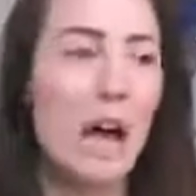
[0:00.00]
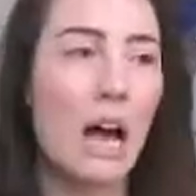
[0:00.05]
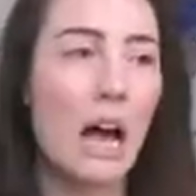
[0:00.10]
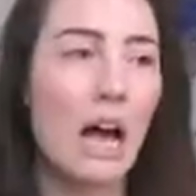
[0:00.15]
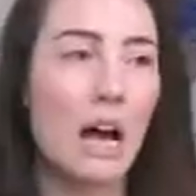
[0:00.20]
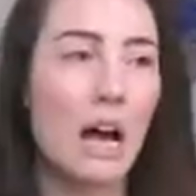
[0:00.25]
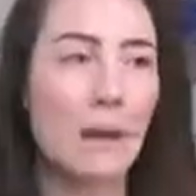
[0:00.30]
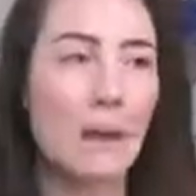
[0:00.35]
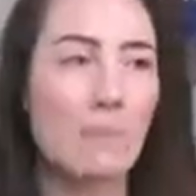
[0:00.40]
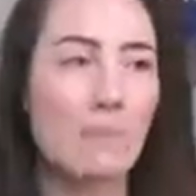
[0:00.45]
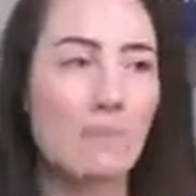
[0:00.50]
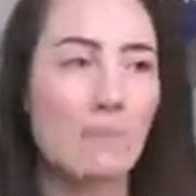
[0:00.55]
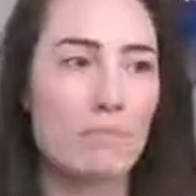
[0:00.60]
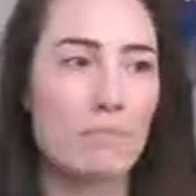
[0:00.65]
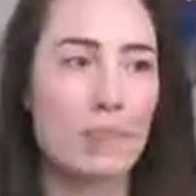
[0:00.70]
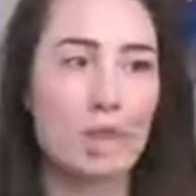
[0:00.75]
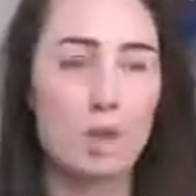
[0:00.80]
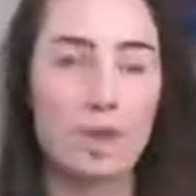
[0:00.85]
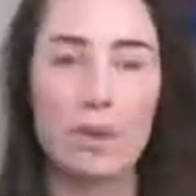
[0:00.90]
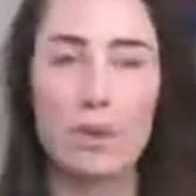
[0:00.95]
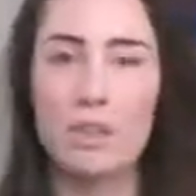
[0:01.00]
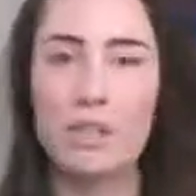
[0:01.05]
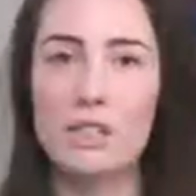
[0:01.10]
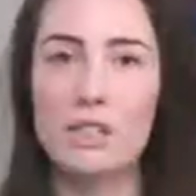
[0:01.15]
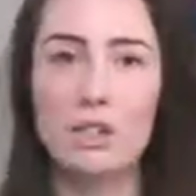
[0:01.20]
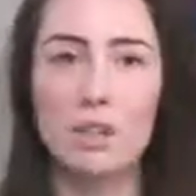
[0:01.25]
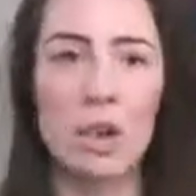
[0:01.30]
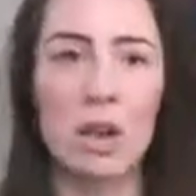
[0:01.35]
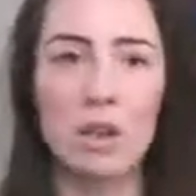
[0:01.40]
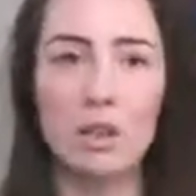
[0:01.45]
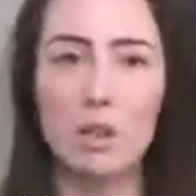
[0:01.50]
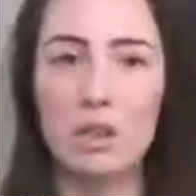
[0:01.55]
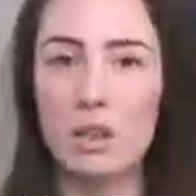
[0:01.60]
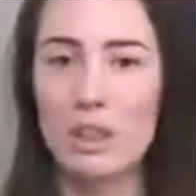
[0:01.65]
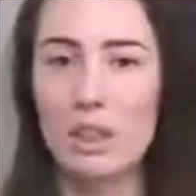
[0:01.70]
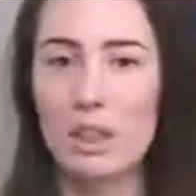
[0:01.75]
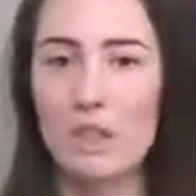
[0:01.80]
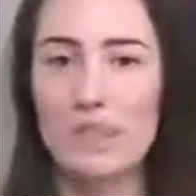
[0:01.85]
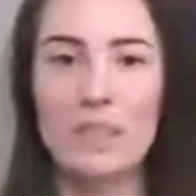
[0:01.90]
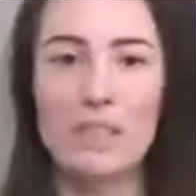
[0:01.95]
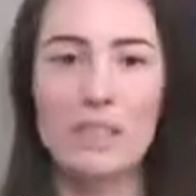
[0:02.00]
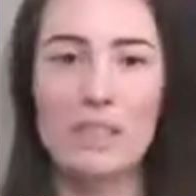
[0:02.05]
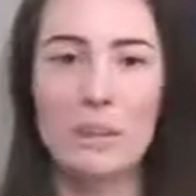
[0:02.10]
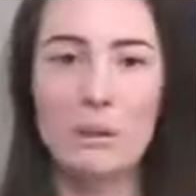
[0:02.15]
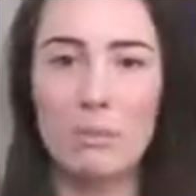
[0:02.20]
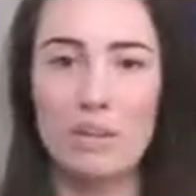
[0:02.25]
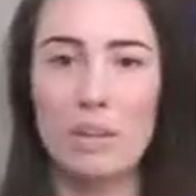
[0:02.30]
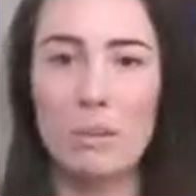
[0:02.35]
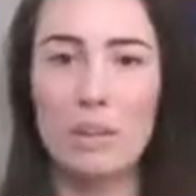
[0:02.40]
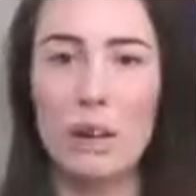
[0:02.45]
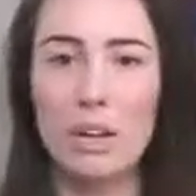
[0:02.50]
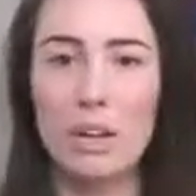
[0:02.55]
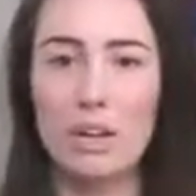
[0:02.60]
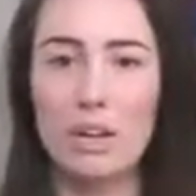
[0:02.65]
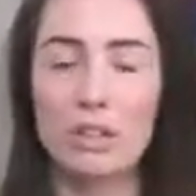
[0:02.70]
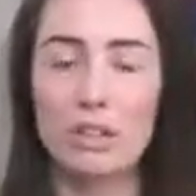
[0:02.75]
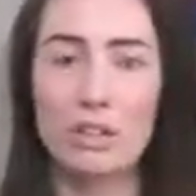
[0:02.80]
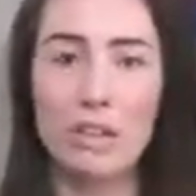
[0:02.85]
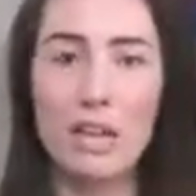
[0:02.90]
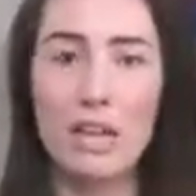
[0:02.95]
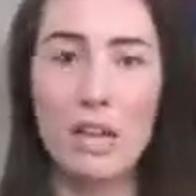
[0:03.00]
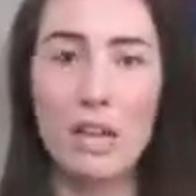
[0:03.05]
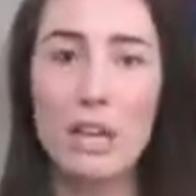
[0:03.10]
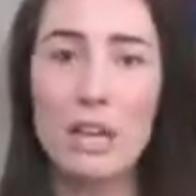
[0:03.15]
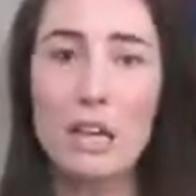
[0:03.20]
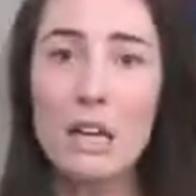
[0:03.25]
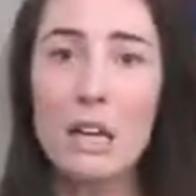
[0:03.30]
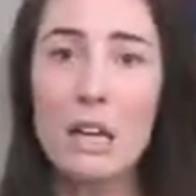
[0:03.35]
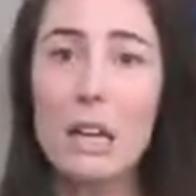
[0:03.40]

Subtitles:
If it's an ongoing thing, if it's going to be a regular thing,